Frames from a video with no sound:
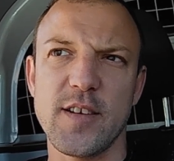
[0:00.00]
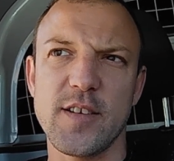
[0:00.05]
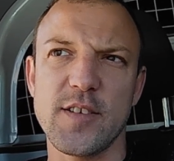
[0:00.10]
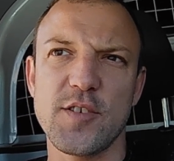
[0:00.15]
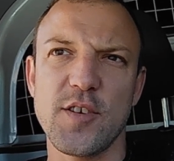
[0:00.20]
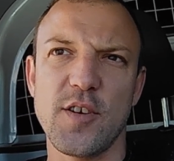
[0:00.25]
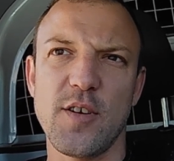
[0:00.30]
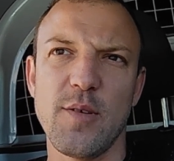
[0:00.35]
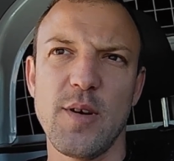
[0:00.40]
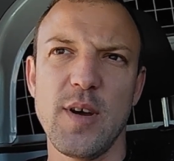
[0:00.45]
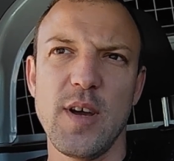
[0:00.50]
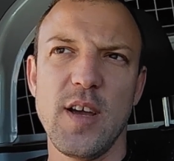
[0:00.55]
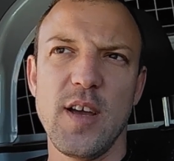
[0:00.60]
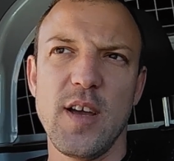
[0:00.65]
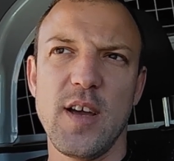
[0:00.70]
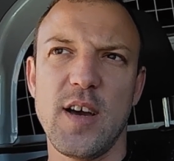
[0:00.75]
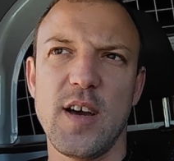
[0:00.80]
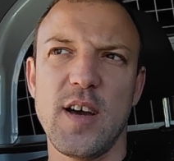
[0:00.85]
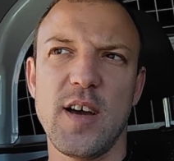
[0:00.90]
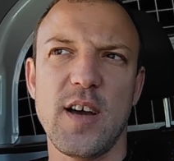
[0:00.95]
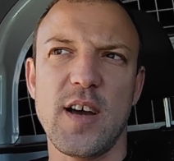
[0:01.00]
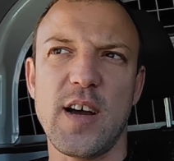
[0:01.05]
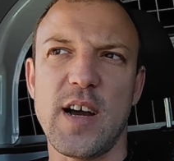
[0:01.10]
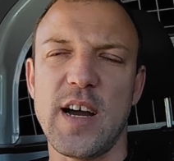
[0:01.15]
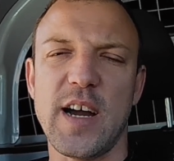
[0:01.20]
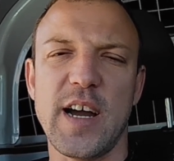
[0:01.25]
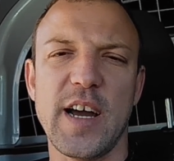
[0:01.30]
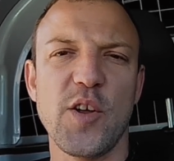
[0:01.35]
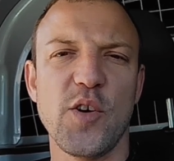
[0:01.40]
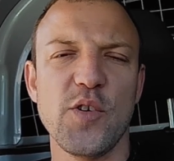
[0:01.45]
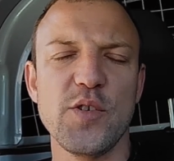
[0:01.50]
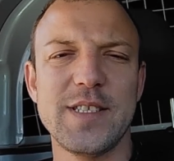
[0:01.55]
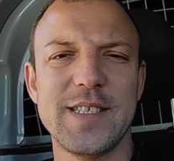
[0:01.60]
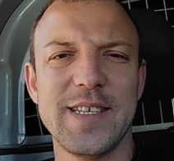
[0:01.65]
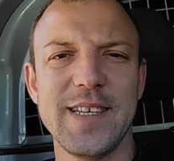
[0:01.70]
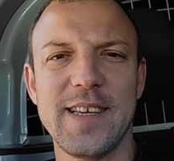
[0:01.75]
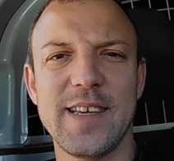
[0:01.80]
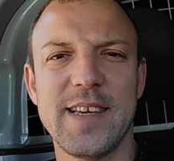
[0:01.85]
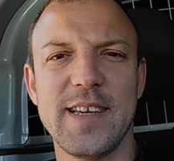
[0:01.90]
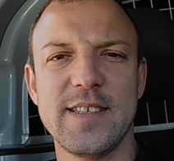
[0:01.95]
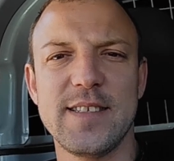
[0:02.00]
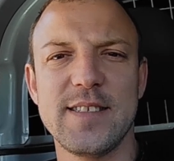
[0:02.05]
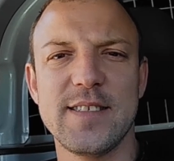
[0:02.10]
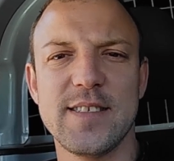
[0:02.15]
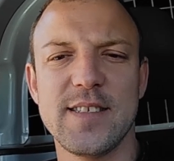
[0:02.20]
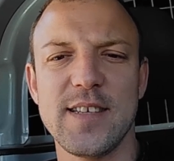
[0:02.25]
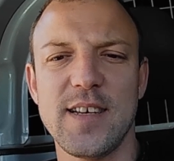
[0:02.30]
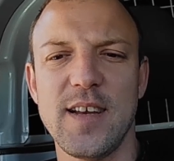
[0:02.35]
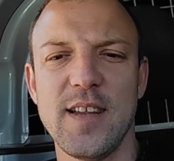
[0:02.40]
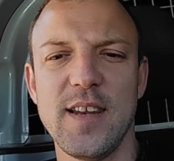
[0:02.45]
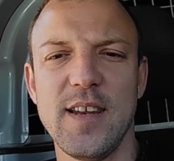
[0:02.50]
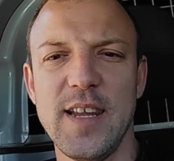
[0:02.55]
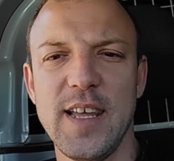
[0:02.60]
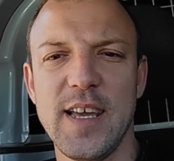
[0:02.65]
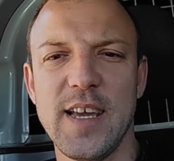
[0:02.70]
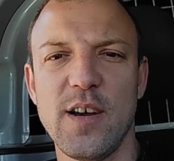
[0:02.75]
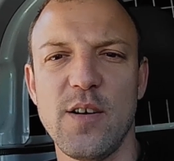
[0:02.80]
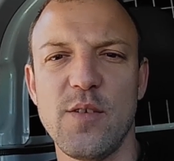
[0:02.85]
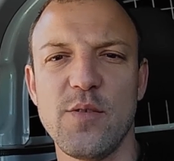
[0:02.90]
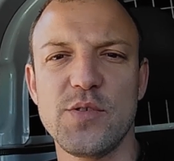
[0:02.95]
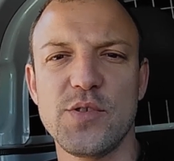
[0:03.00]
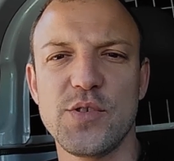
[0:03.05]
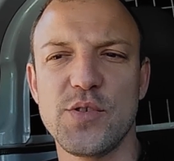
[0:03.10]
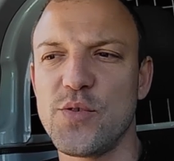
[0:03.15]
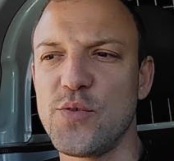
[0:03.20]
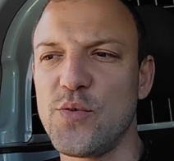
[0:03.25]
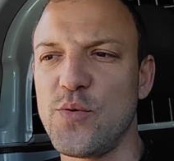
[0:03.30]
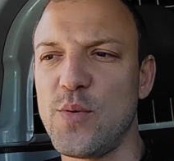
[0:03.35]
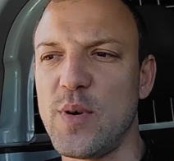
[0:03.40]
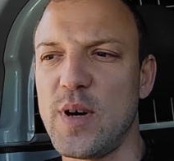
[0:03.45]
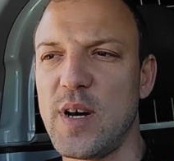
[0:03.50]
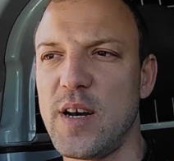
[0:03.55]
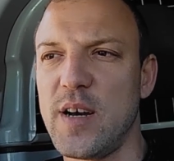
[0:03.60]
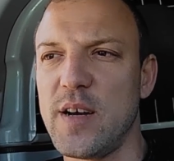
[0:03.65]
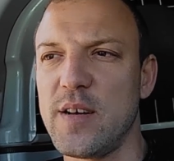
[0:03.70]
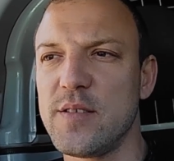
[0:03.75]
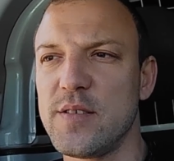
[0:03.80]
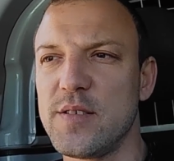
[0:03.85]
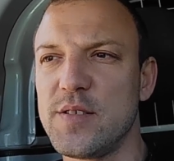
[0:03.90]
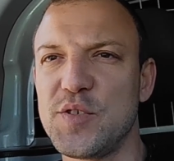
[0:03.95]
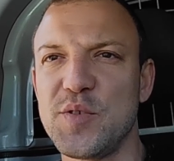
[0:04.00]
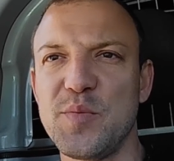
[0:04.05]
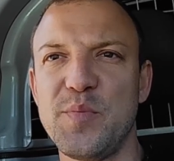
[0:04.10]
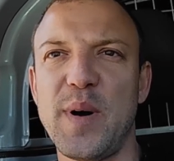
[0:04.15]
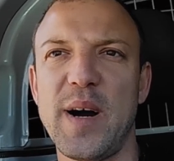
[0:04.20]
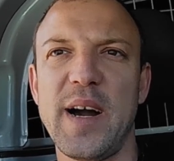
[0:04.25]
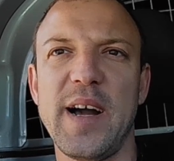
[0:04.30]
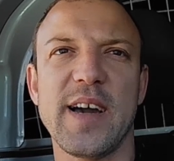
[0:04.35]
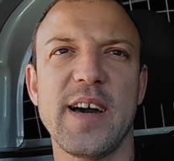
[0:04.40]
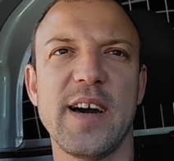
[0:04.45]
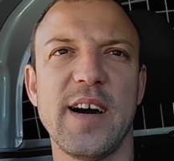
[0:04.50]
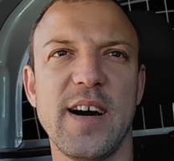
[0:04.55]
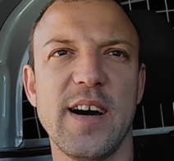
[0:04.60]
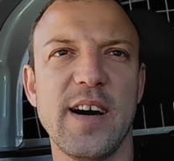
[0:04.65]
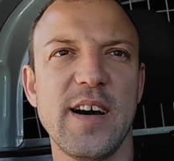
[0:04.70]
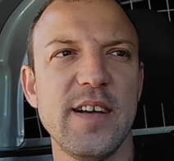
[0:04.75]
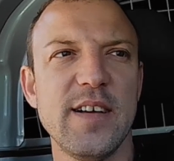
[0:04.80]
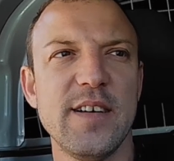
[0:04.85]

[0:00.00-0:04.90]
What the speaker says: So I don't think it's illegal to buy a car,